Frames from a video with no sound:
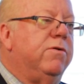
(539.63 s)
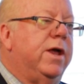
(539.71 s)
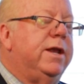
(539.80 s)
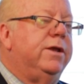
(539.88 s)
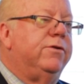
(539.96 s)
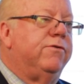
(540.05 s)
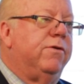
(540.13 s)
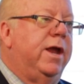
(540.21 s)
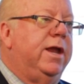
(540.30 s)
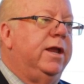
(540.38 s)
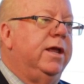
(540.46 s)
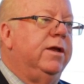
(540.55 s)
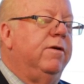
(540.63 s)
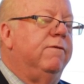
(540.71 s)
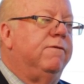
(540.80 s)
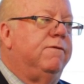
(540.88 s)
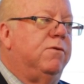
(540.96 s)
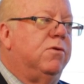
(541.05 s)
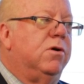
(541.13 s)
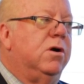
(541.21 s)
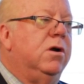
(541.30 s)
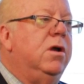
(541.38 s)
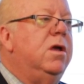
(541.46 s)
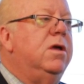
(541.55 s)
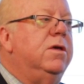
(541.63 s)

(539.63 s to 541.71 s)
credit training for